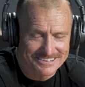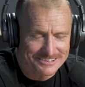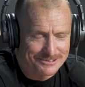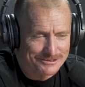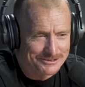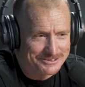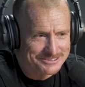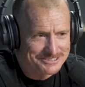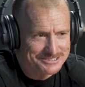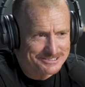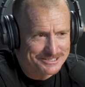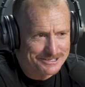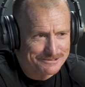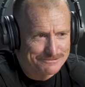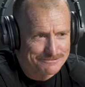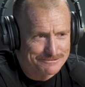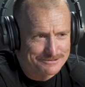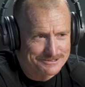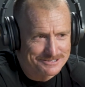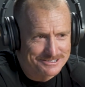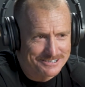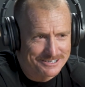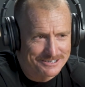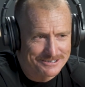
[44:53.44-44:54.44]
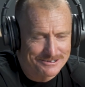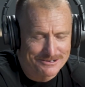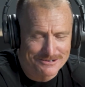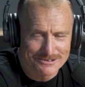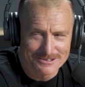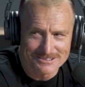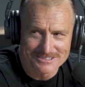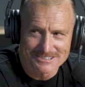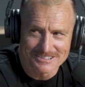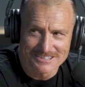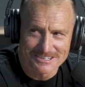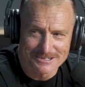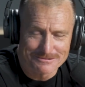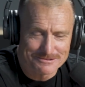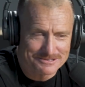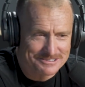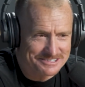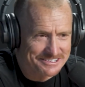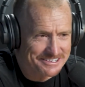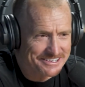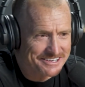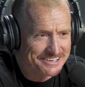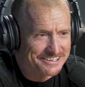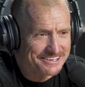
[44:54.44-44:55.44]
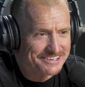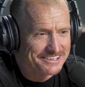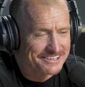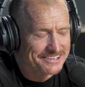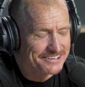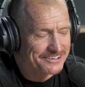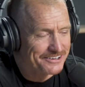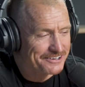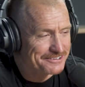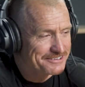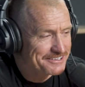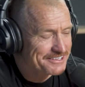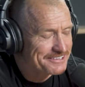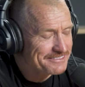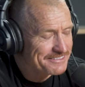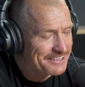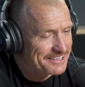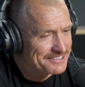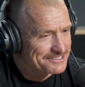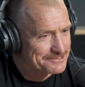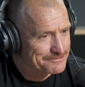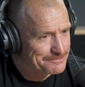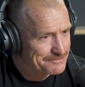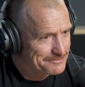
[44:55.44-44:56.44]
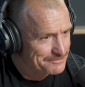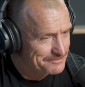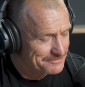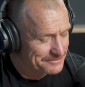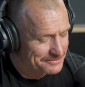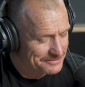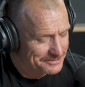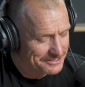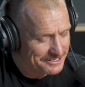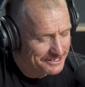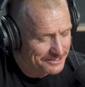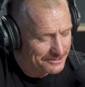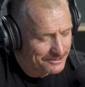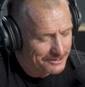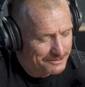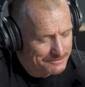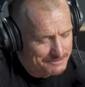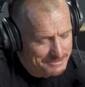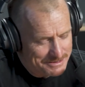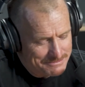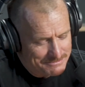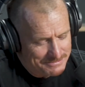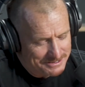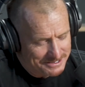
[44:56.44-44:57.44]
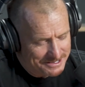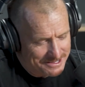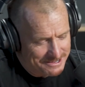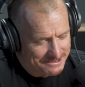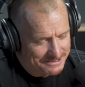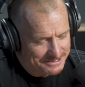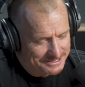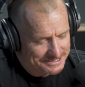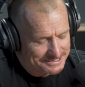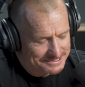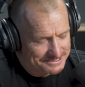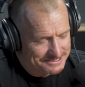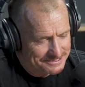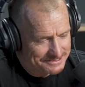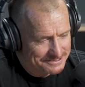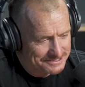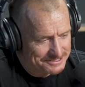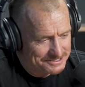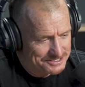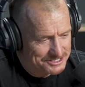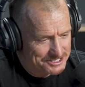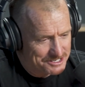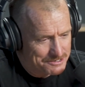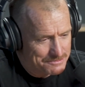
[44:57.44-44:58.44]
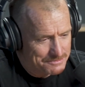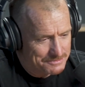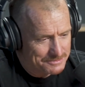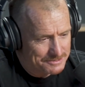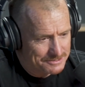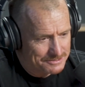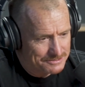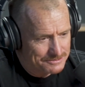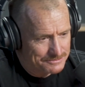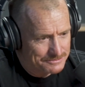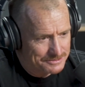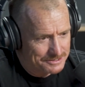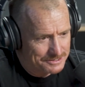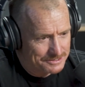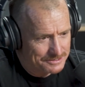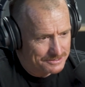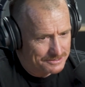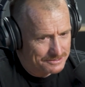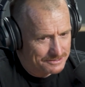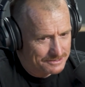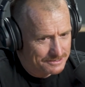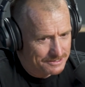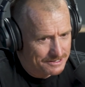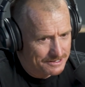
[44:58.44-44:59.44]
done a lot of stuff with Chuck Norris. He was there. I think that's, I remember going into the gym and doing